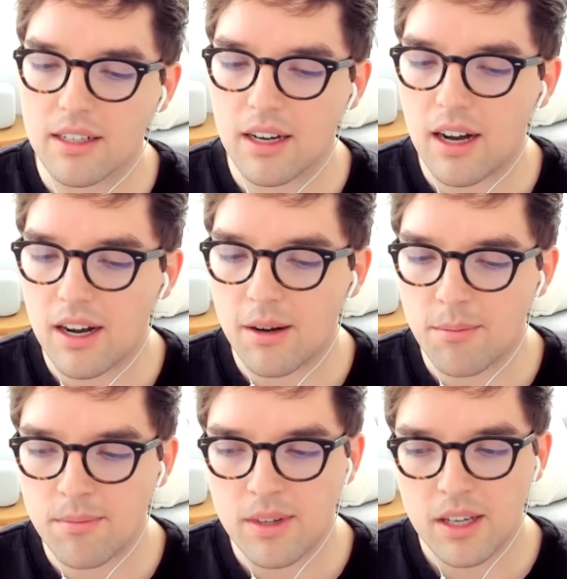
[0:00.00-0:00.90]

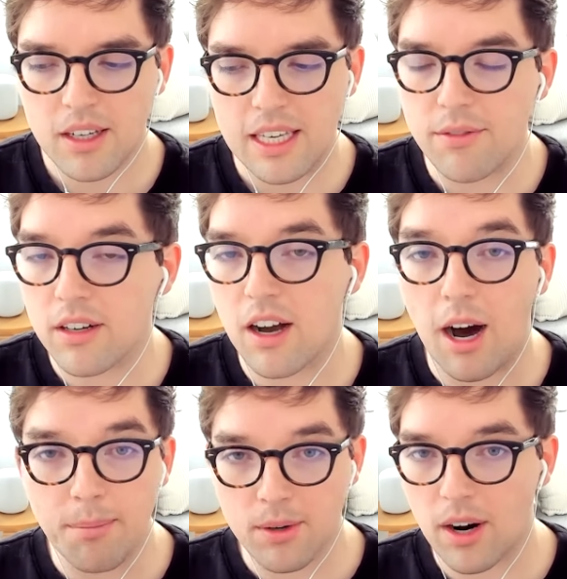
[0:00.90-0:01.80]
even
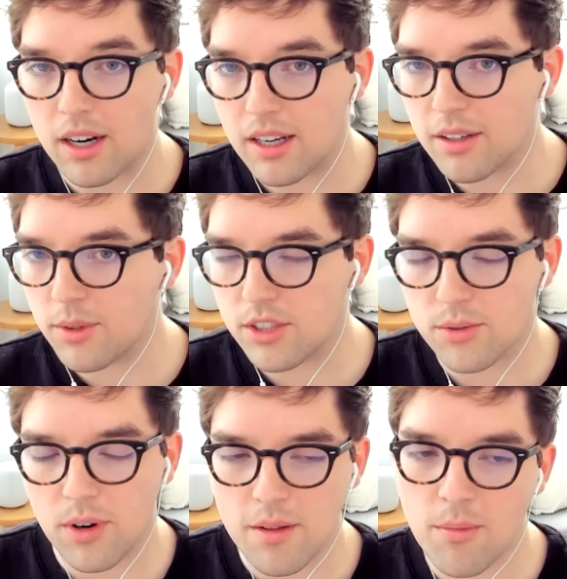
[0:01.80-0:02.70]
copywriting, which is
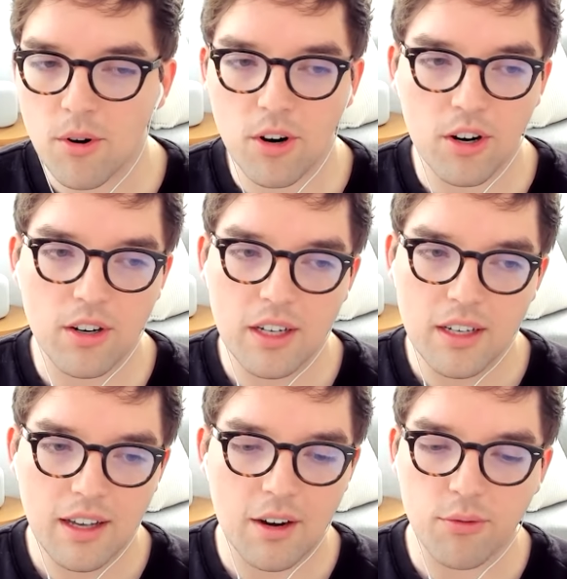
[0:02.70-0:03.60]
one of the more
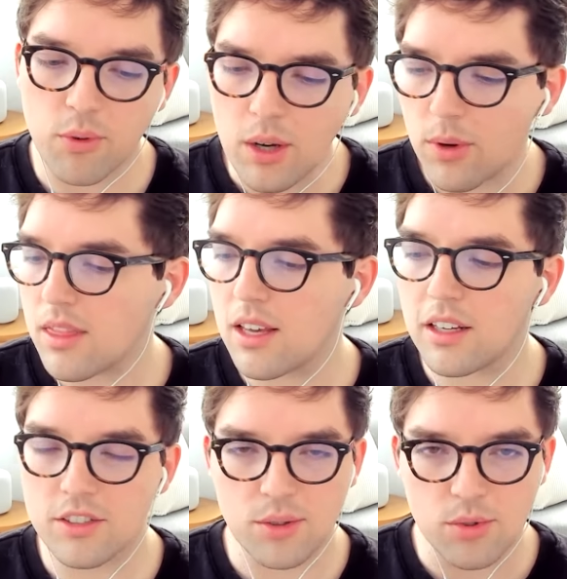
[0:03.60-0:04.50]
kind of frequent
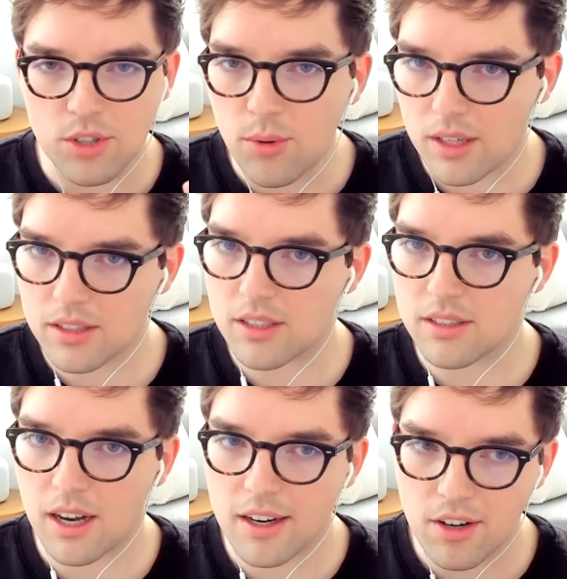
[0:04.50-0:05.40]
things you do as a
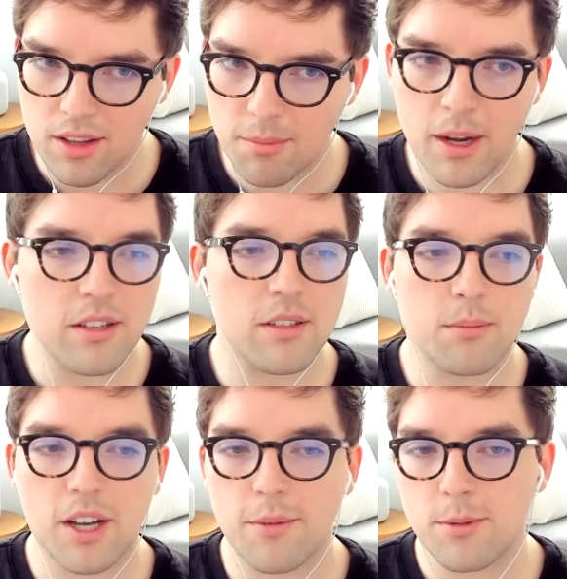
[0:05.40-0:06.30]
designer that might
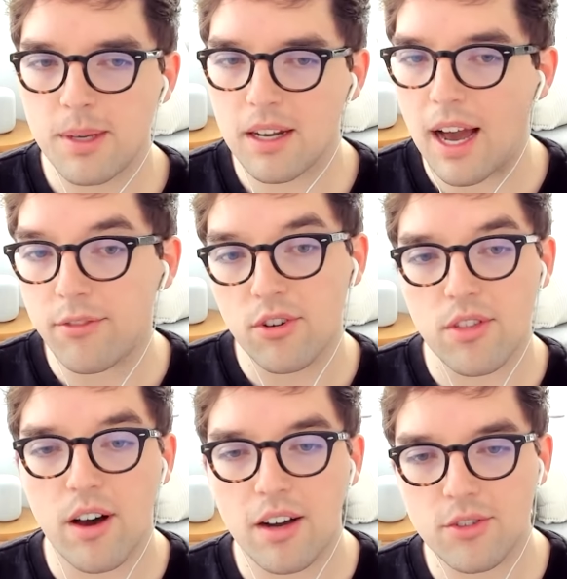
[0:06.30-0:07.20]
sometimes be an
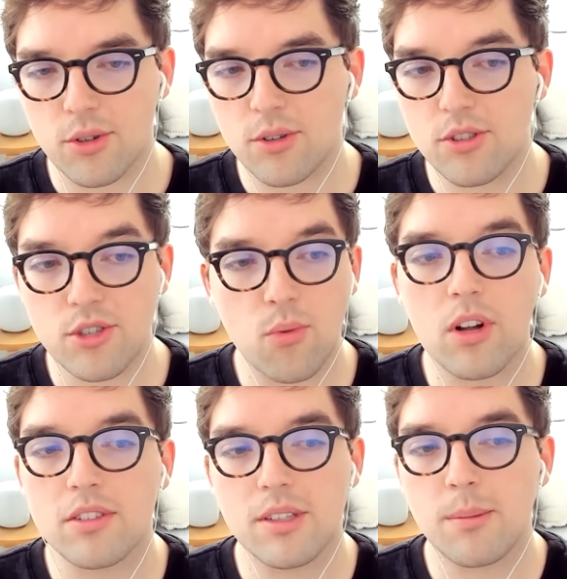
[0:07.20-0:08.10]
afterthought, or you just
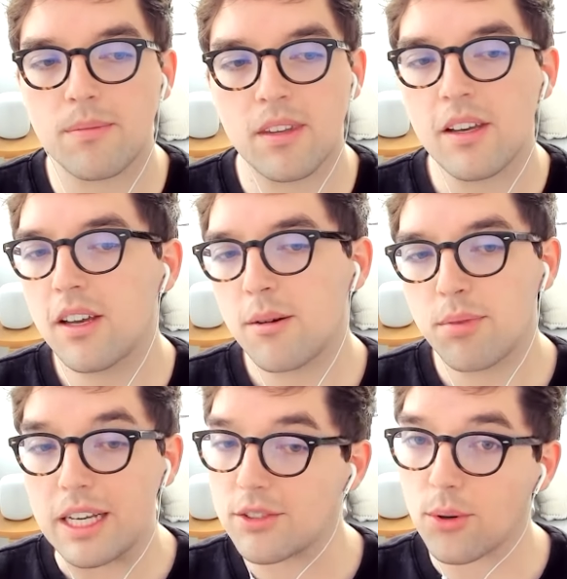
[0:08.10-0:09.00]
want some
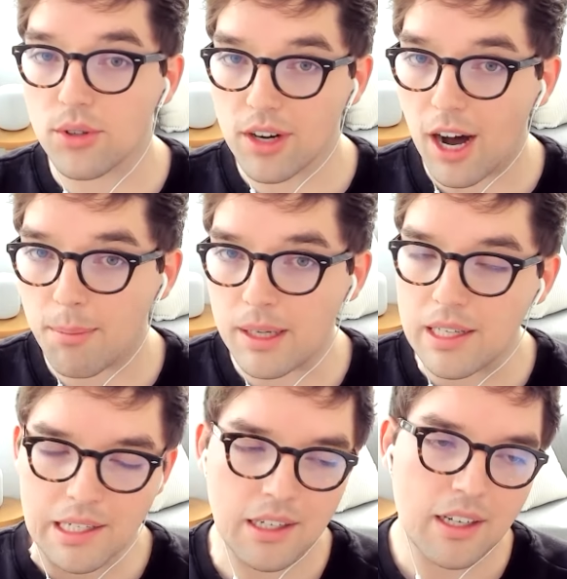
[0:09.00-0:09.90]
placeholder
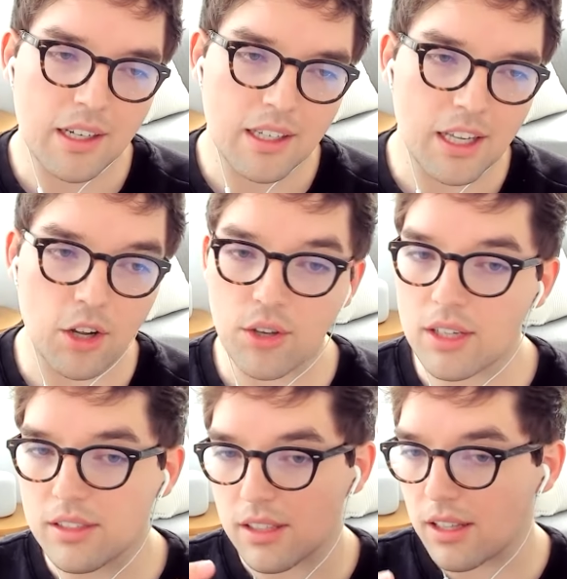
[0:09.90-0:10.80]
copy. You
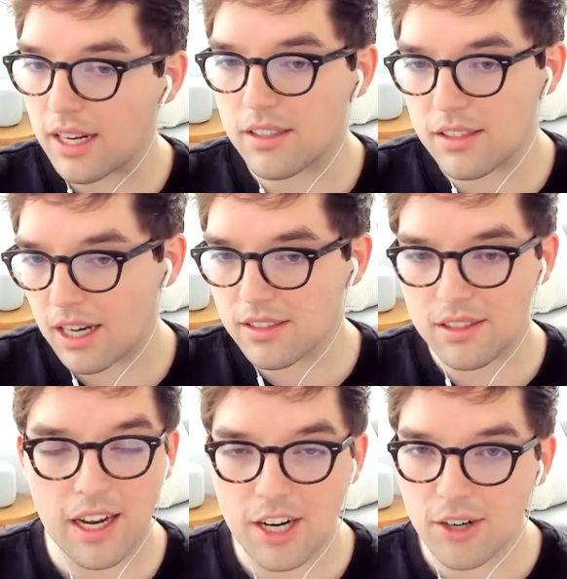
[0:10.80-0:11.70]
could select the text
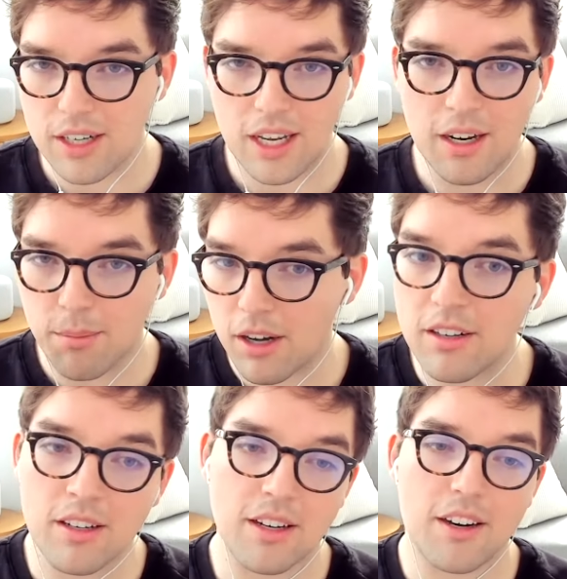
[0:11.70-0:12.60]
layer and hit a
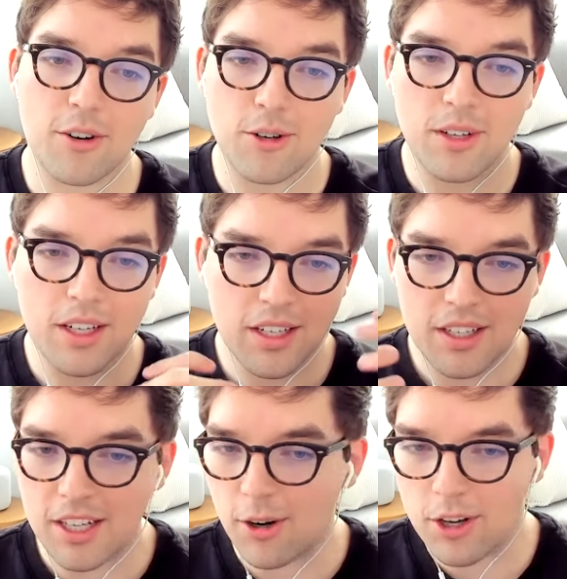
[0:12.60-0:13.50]
button and it'll,
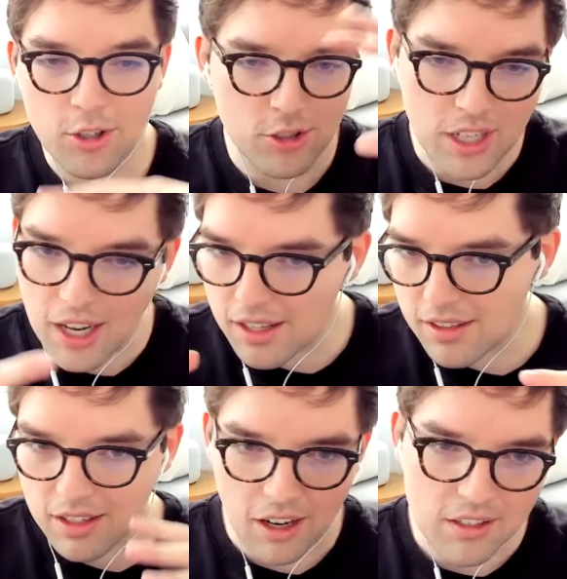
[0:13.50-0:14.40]
understand
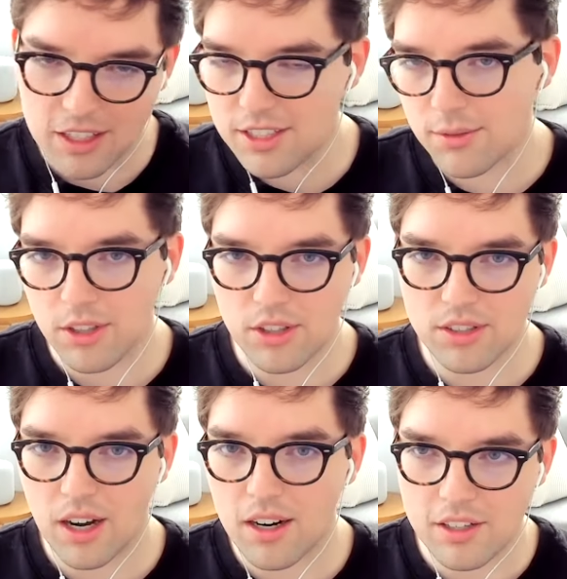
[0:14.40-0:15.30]
the context of your
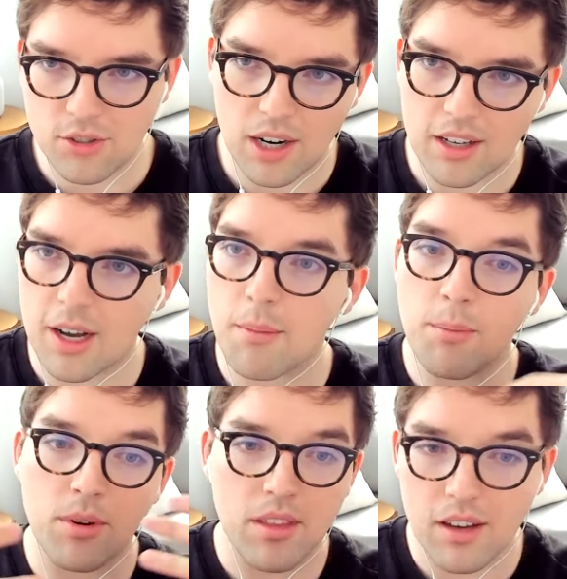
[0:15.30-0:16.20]
design and try to come
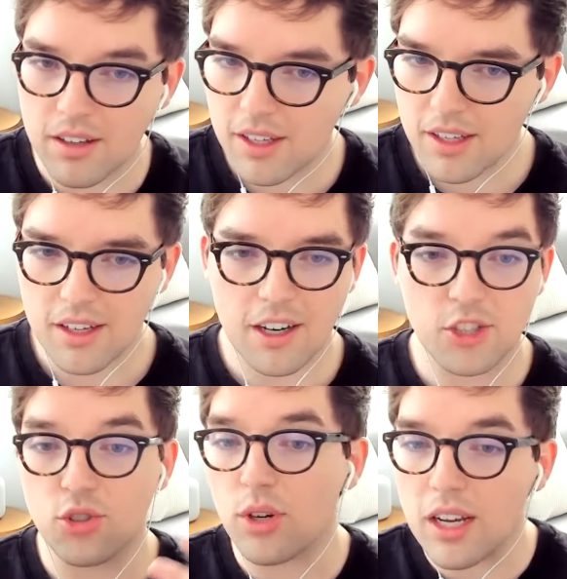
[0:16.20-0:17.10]
up with a
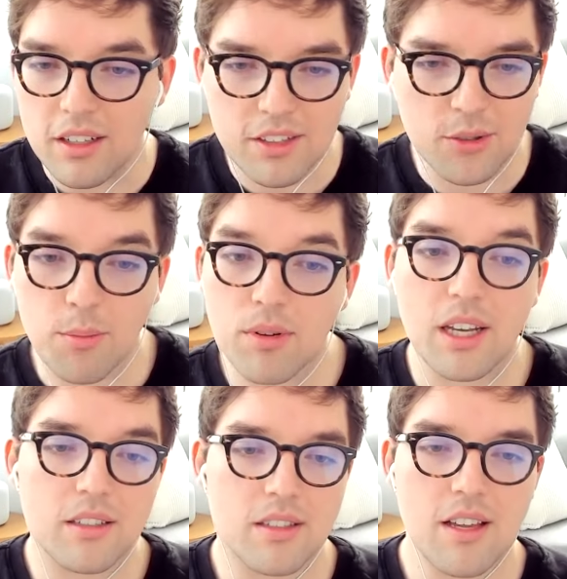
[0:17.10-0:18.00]
string to
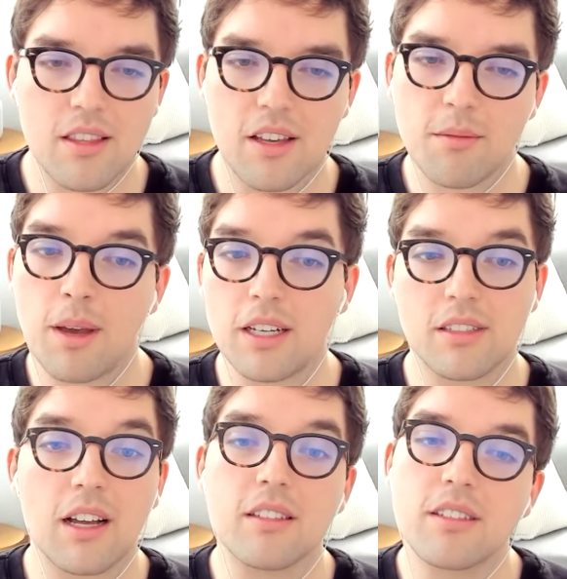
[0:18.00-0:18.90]
replace that makes
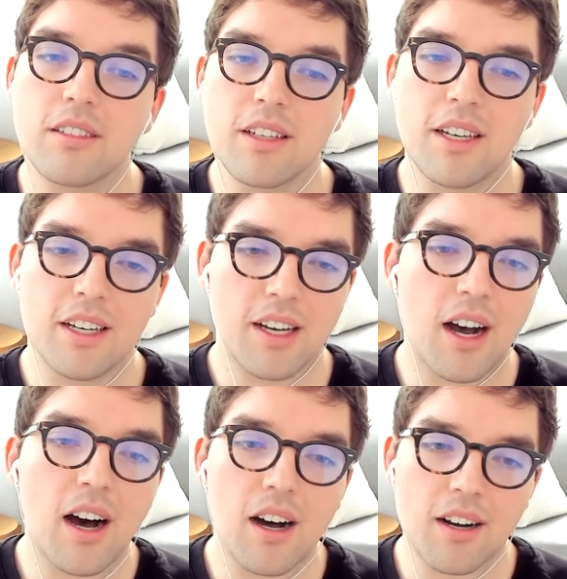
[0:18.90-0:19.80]
sense
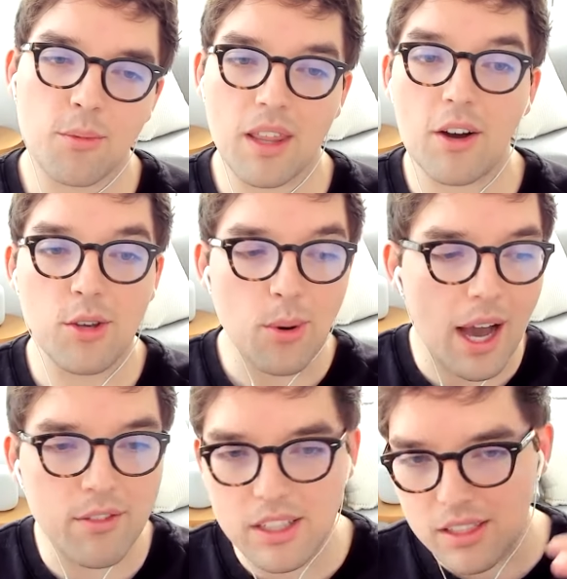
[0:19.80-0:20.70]
without you
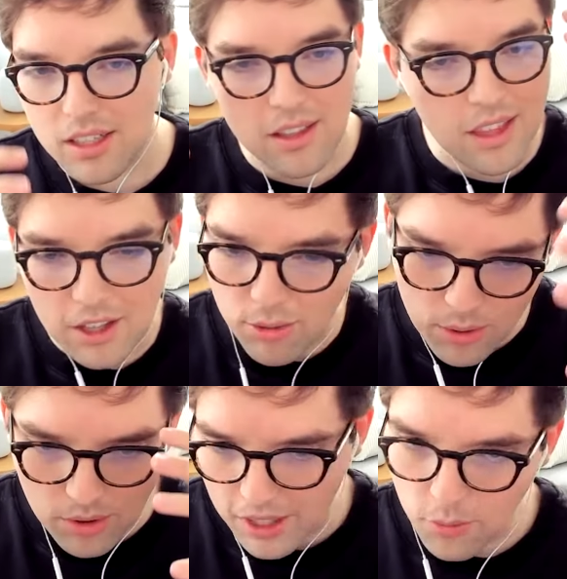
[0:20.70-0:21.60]
having to think
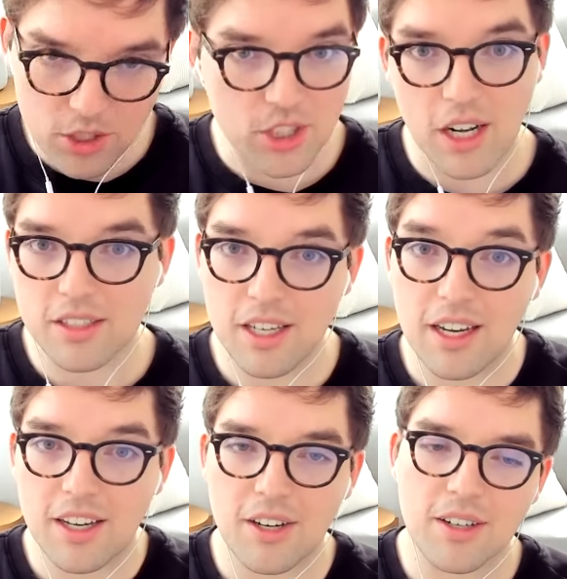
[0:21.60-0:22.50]
through, like, what should I say
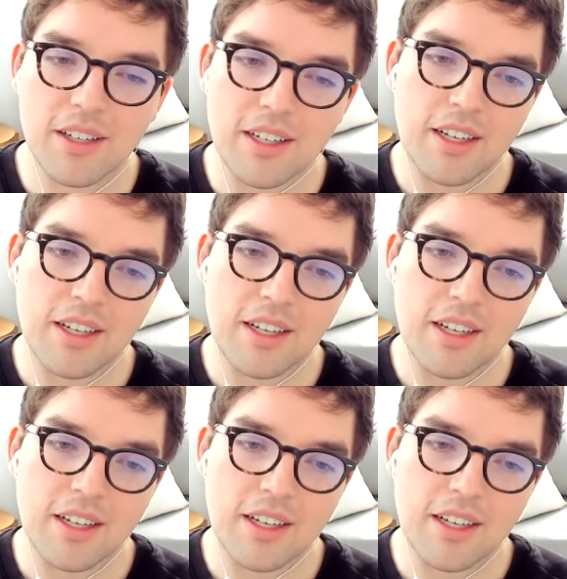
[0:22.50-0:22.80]
here?